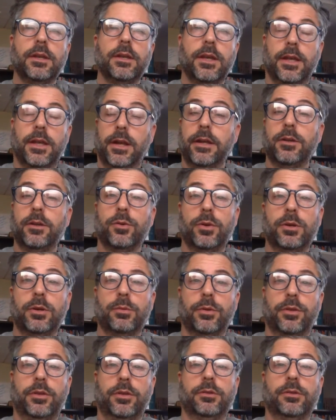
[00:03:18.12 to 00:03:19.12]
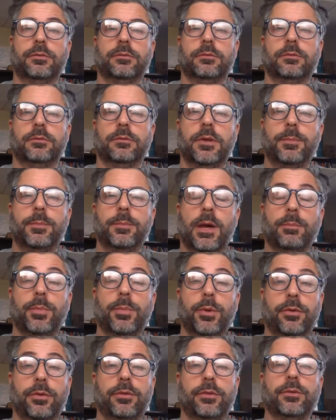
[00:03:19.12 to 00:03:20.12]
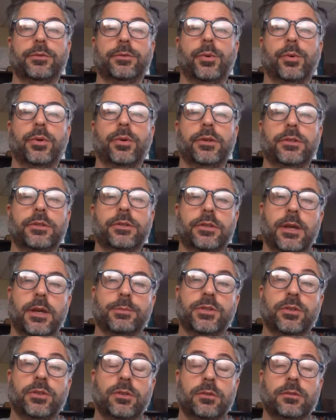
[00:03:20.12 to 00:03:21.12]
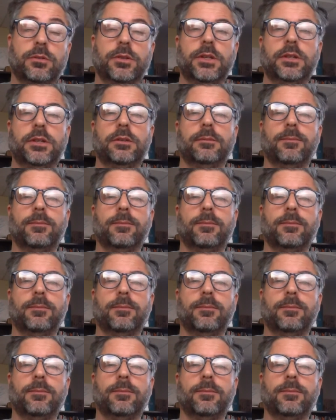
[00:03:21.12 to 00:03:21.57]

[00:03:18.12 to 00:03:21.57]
And I agree with you about both of those points, absolutely.